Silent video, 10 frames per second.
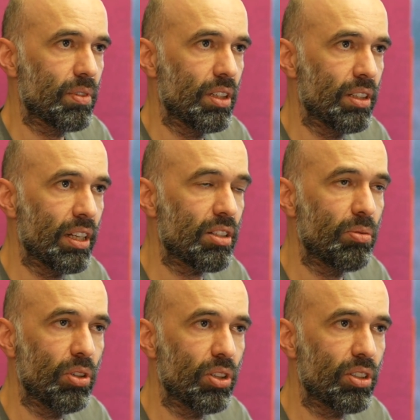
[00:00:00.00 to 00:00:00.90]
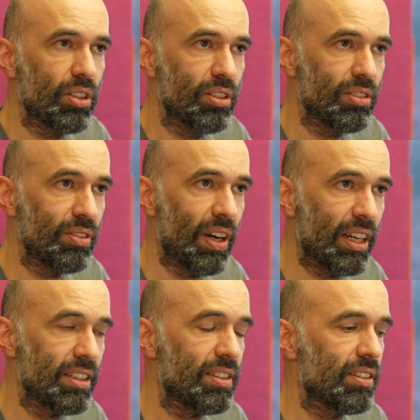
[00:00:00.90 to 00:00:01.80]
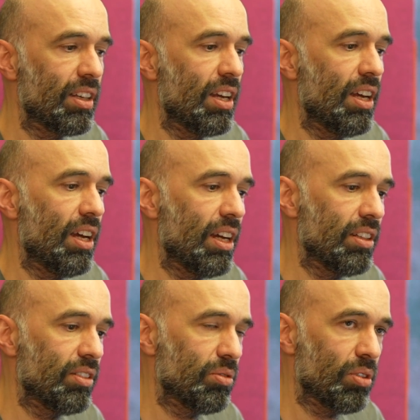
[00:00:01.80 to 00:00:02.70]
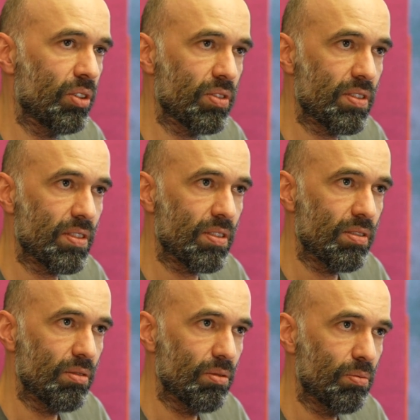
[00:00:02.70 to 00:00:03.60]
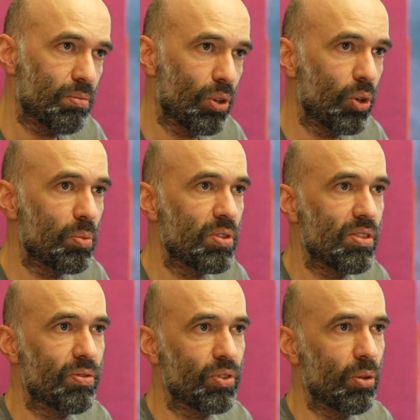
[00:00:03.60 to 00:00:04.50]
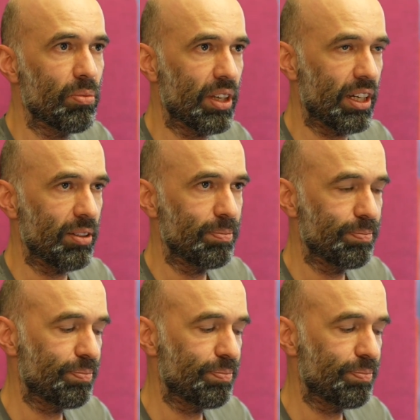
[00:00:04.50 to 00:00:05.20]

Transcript: network device and runs probes from there.